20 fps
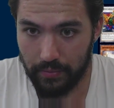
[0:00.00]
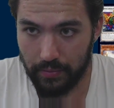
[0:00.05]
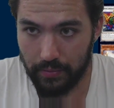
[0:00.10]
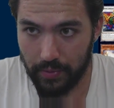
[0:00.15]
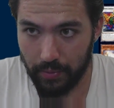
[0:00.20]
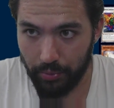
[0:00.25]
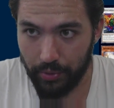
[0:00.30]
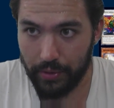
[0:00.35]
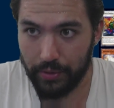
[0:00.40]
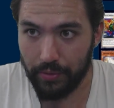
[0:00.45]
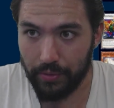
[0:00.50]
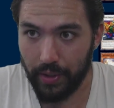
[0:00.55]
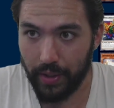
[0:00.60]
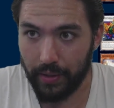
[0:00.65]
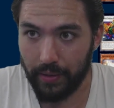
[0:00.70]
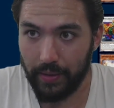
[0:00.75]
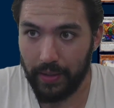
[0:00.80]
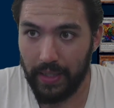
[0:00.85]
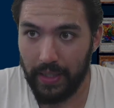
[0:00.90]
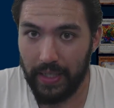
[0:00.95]
Debris
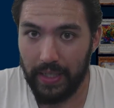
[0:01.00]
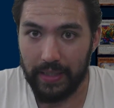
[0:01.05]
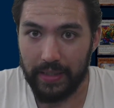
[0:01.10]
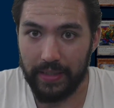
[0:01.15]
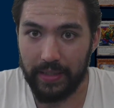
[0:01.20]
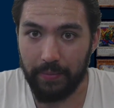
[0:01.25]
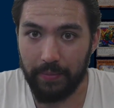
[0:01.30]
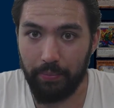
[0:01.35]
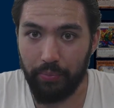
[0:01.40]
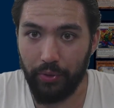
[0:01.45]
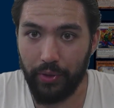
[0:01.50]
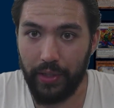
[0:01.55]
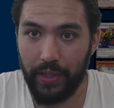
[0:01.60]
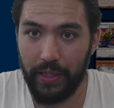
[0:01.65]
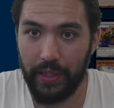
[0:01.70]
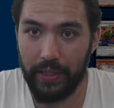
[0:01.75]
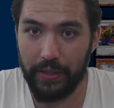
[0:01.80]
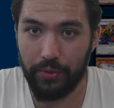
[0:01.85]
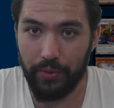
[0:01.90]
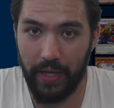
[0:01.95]
Dragon.
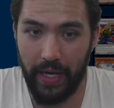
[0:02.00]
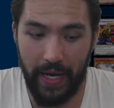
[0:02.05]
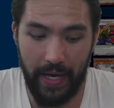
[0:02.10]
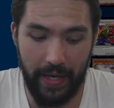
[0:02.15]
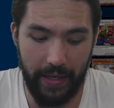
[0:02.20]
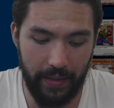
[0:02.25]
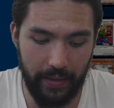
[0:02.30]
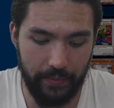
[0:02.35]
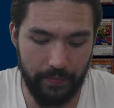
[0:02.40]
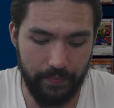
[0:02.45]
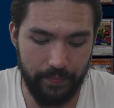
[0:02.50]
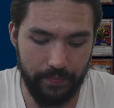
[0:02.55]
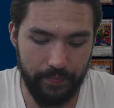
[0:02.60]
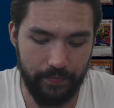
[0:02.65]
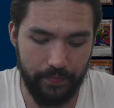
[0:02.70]
Debris Dragon.